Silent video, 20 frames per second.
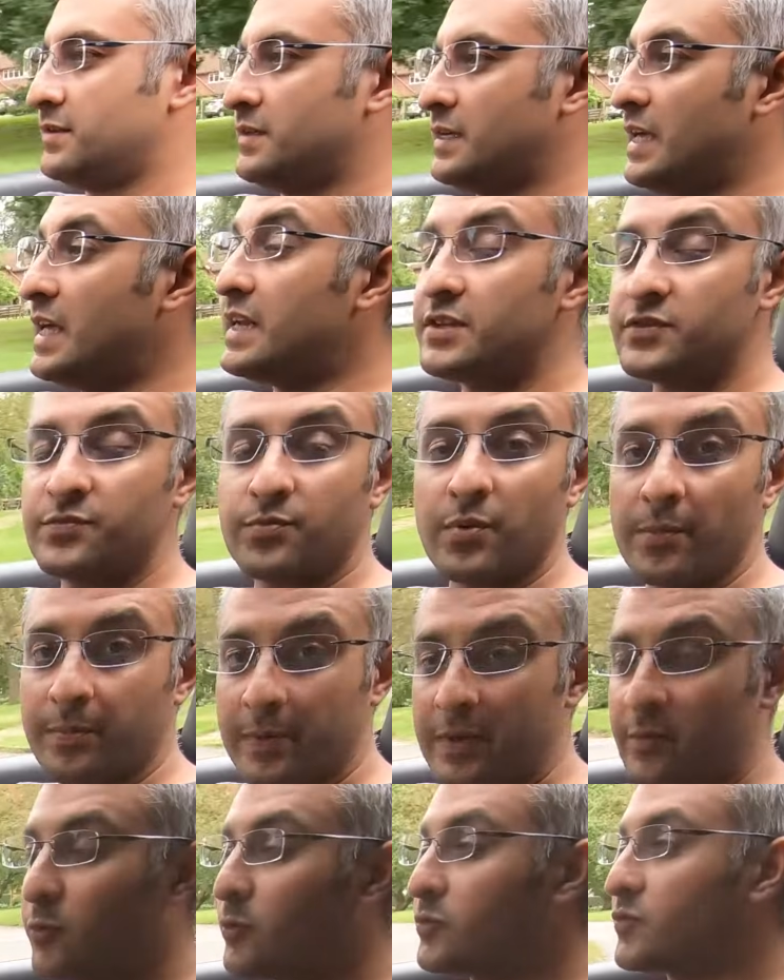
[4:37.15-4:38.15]
It is
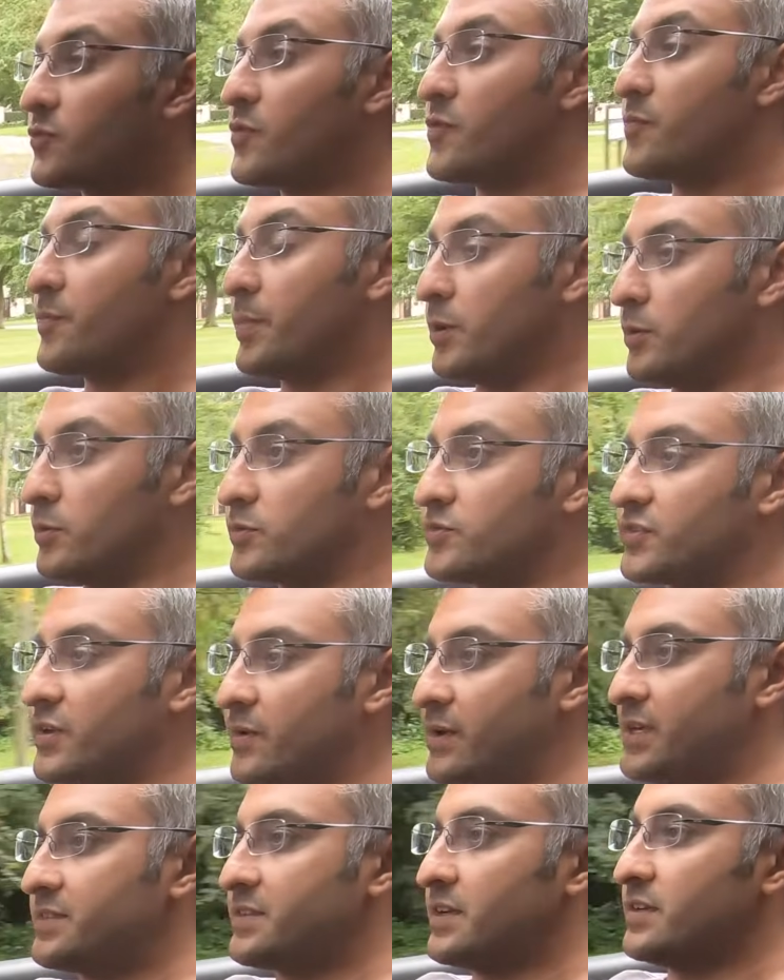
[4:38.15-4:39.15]
properly waterproof, but also
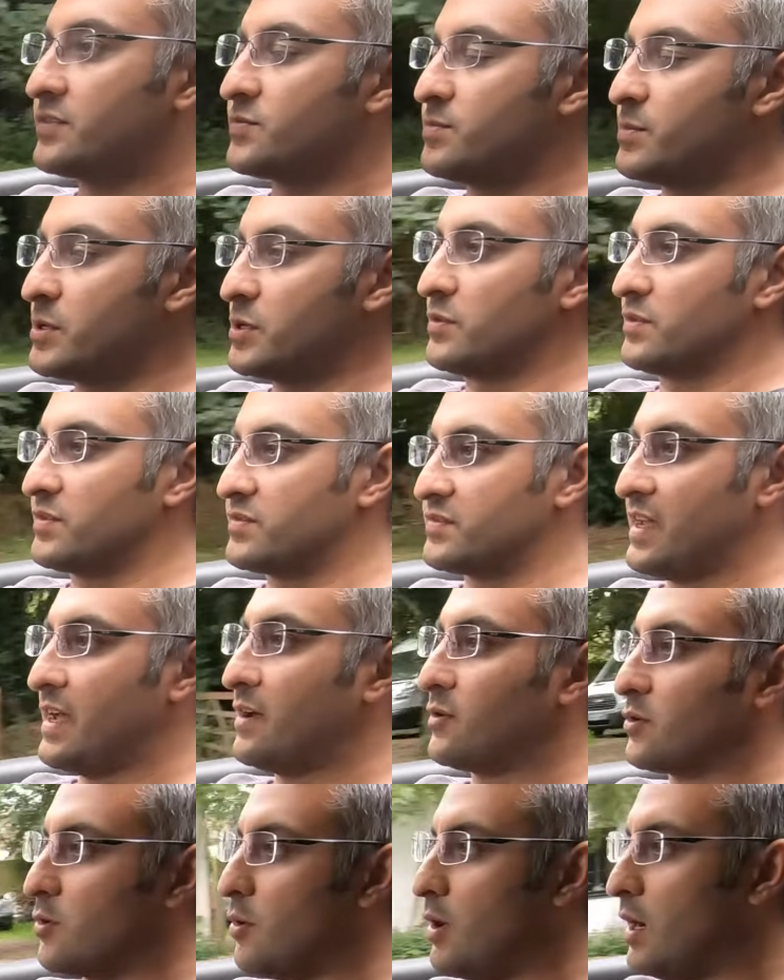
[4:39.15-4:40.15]
it does mute the
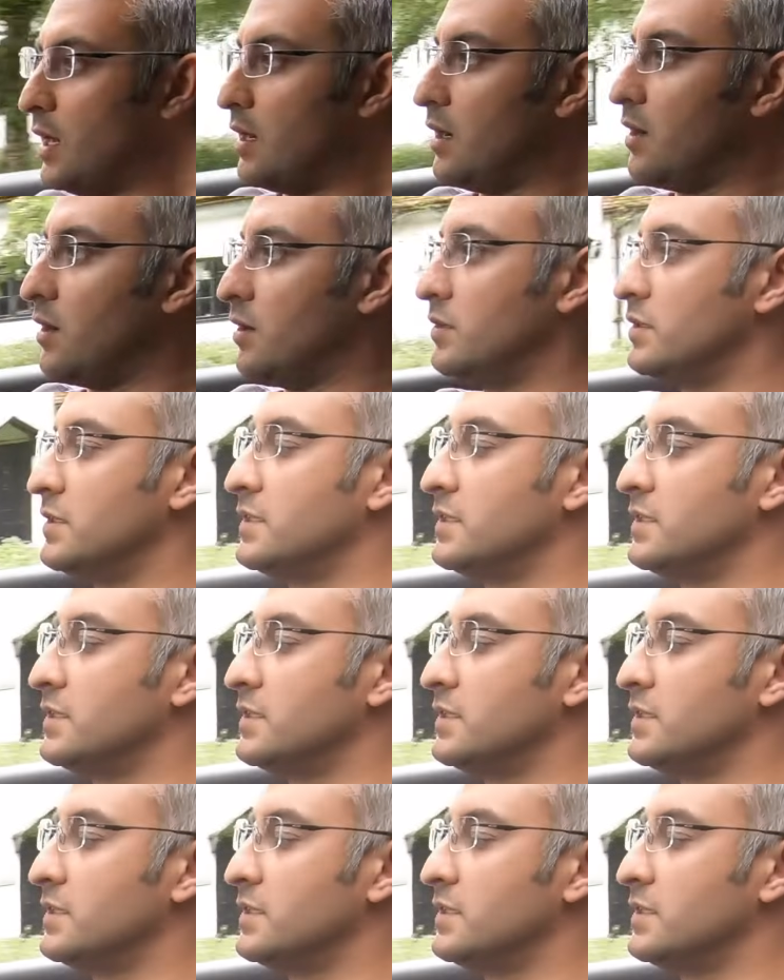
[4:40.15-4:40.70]
sound quite a lot